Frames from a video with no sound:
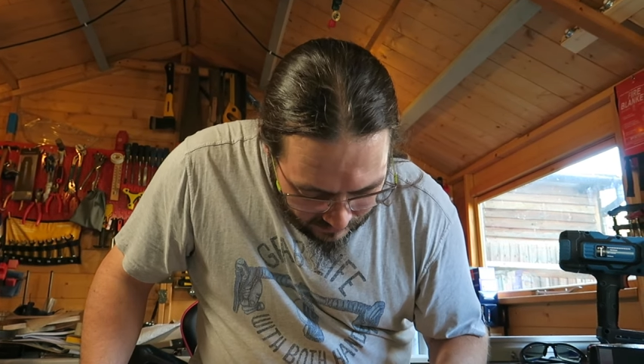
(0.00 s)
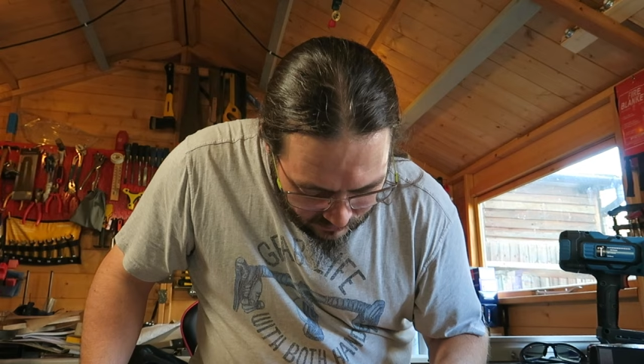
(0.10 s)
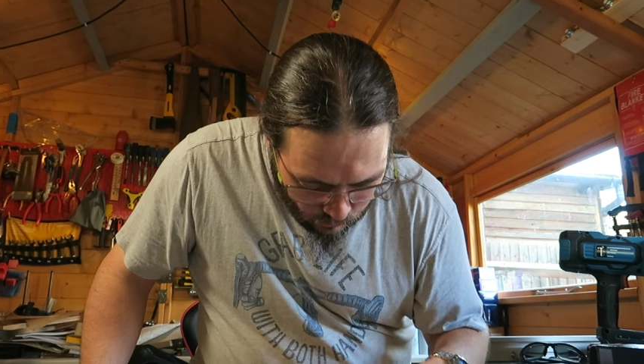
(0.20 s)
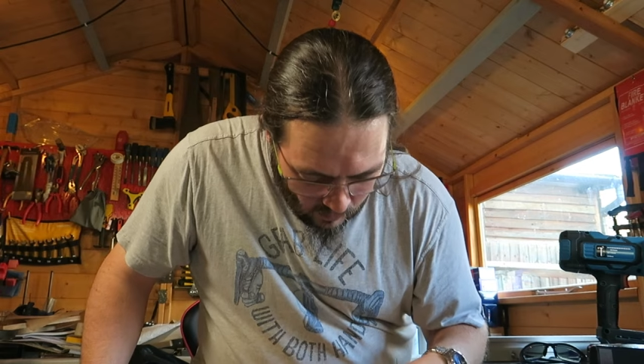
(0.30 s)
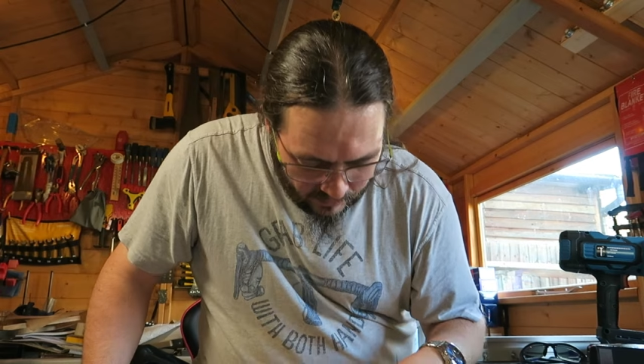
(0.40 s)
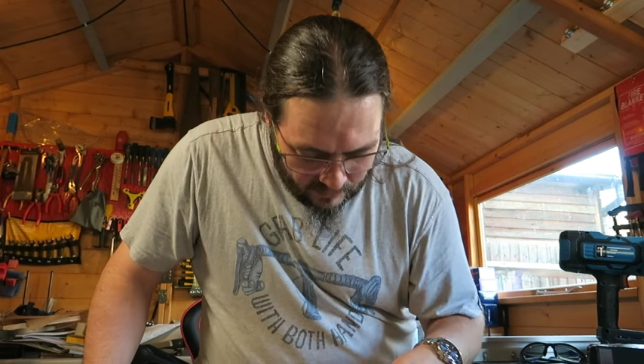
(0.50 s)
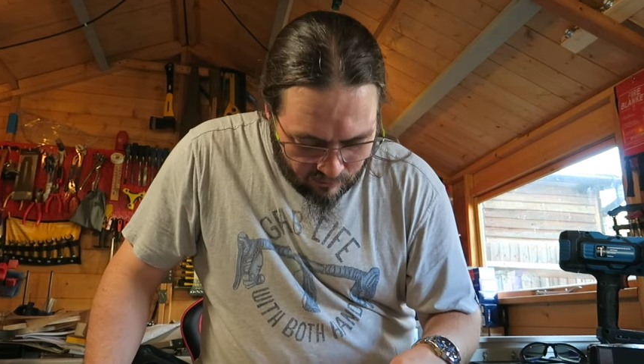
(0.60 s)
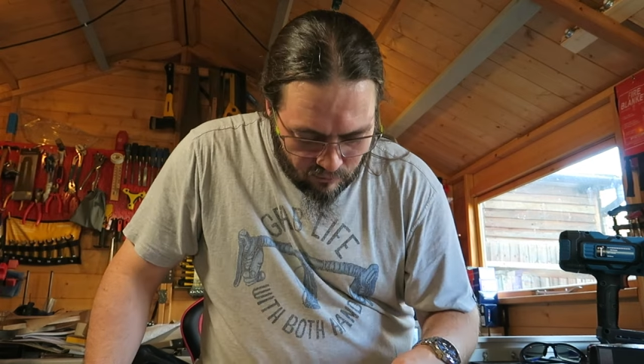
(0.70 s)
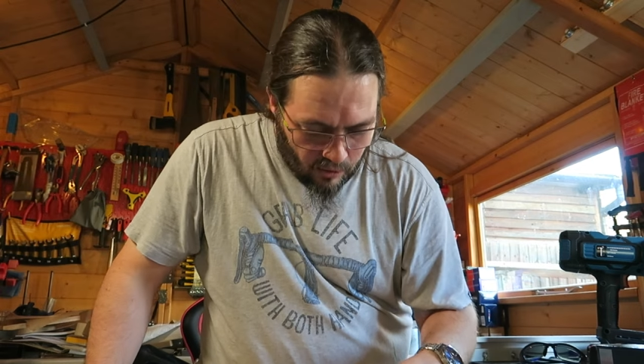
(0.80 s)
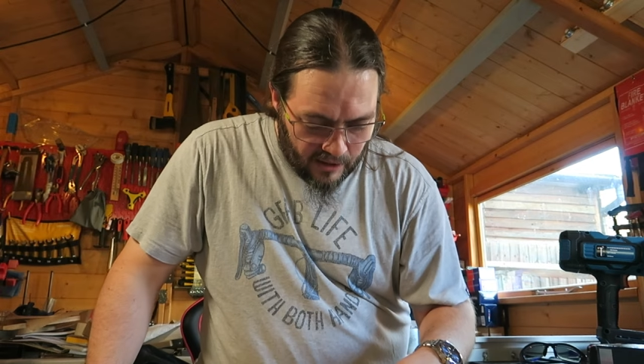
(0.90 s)
this
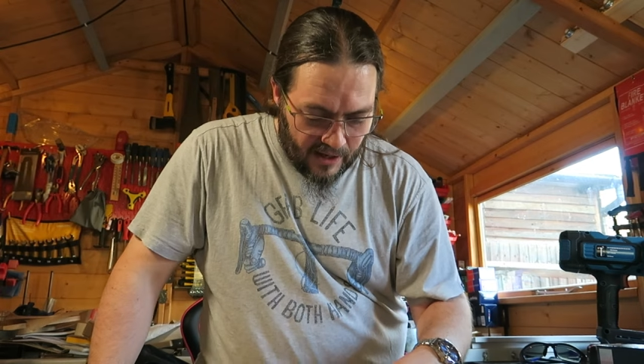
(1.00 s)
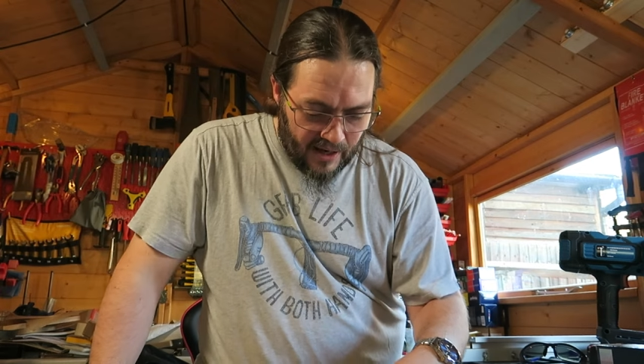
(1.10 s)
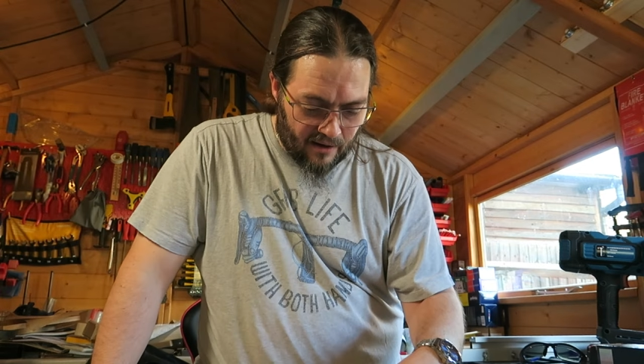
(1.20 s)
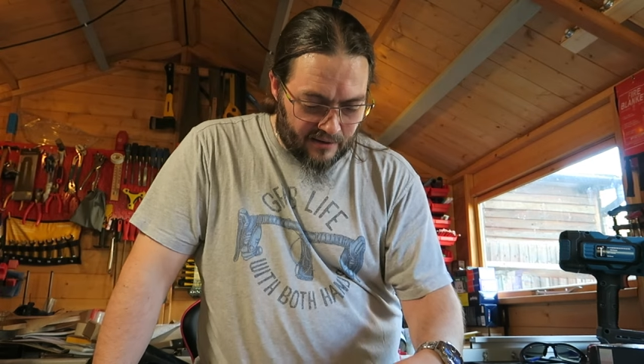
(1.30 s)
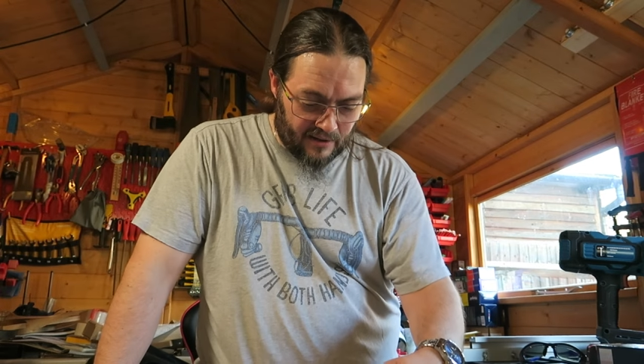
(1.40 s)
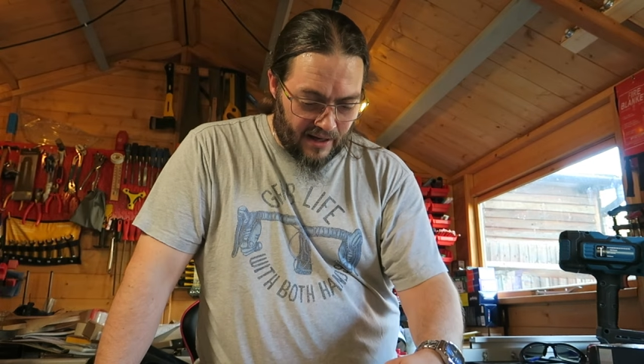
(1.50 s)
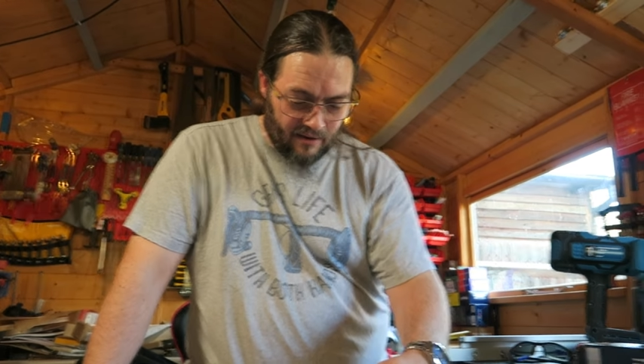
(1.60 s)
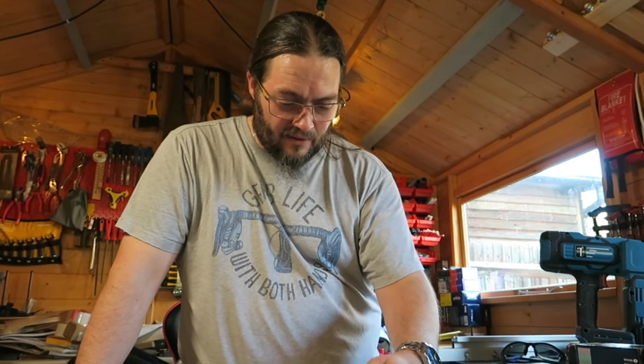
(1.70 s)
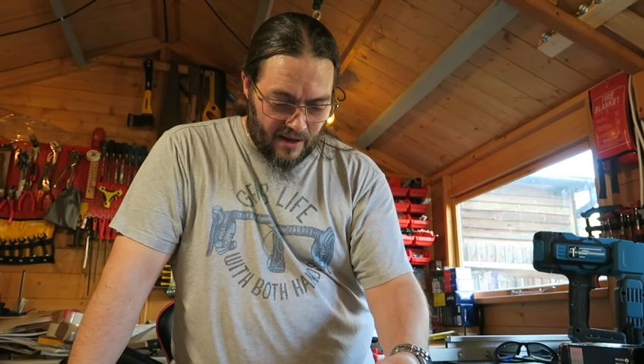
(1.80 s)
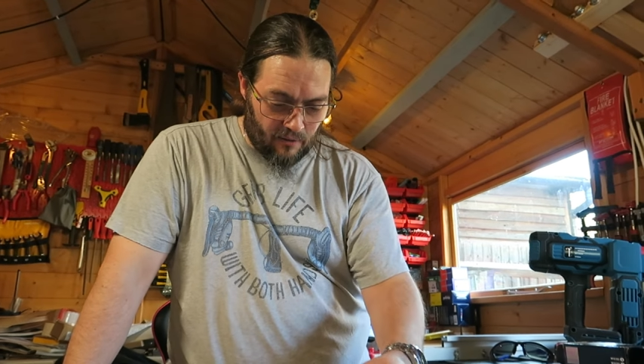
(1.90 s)
one right here, I don't know
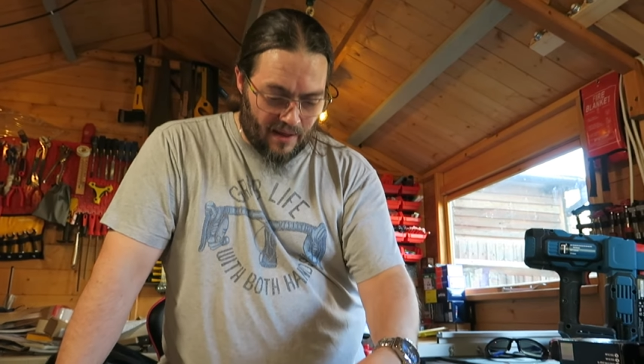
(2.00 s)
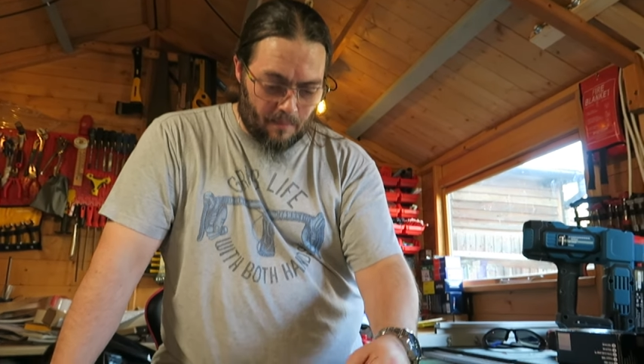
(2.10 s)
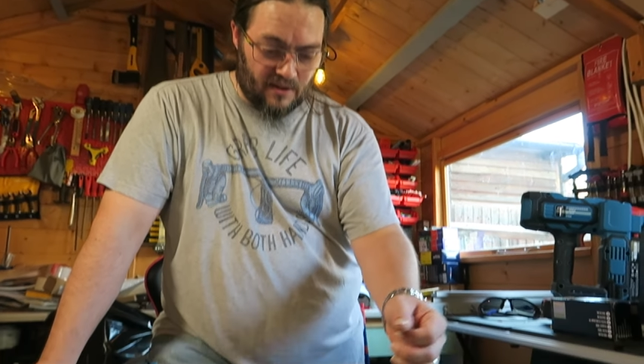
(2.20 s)
how the hell that